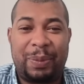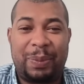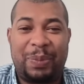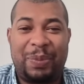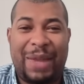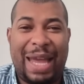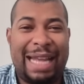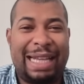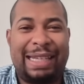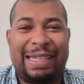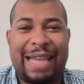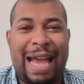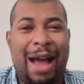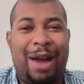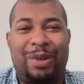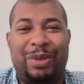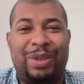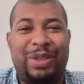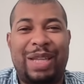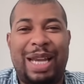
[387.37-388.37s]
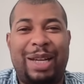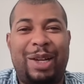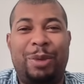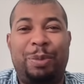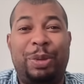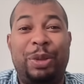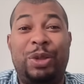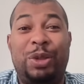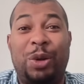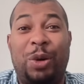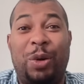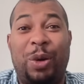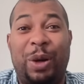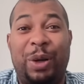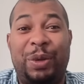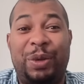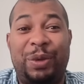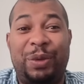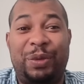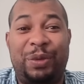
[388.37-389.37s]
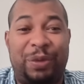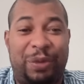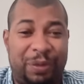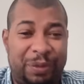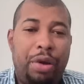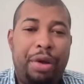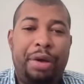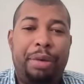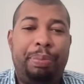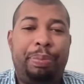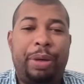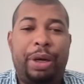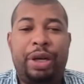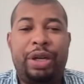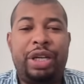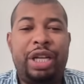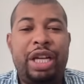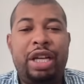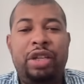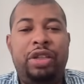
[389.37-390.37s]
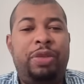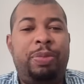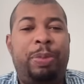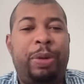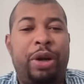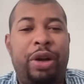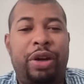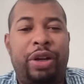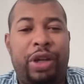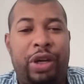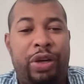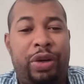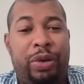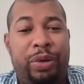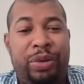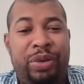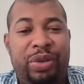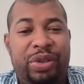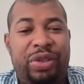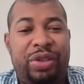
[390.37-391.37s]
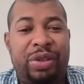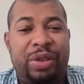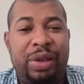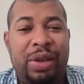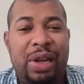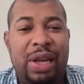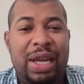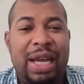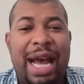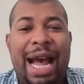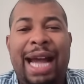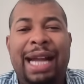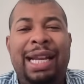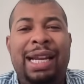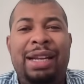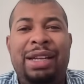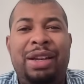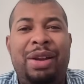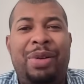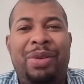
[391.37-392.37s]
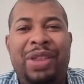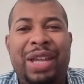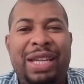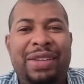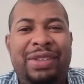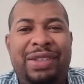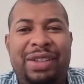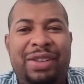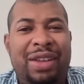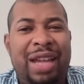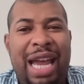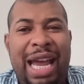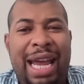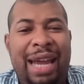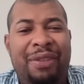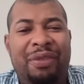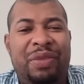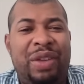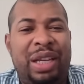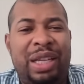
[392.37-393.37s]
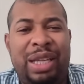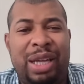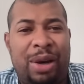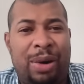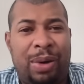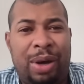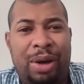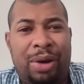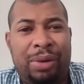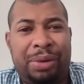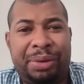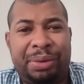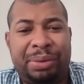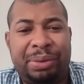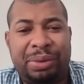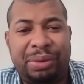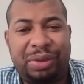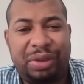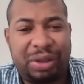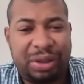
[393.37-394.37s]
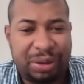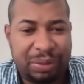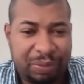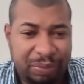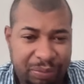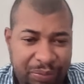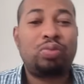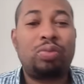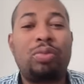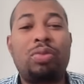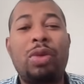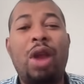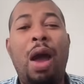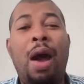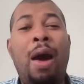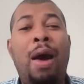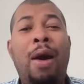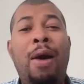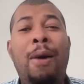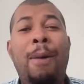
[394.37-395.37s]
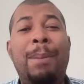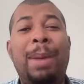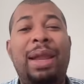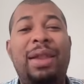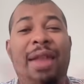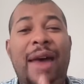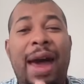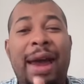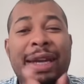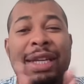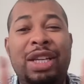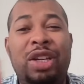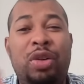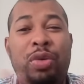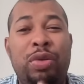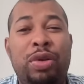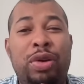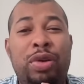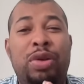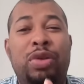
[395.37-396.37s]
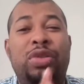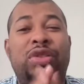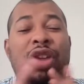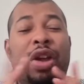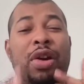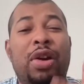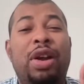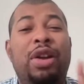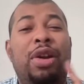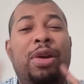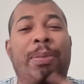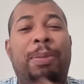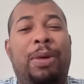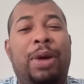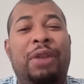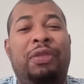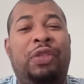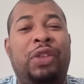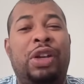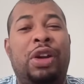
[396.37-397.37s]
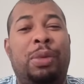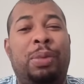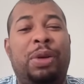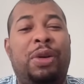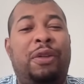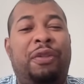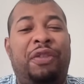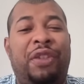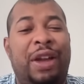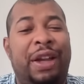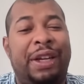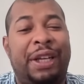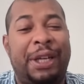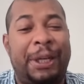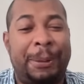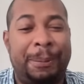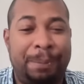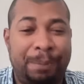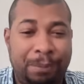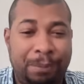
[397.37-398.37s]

That sounds like a pejorative. Bernice Burgos. I didn't know they still had video hoes. Oh, Melanie Cruz. Her and her boyfriend are real funny.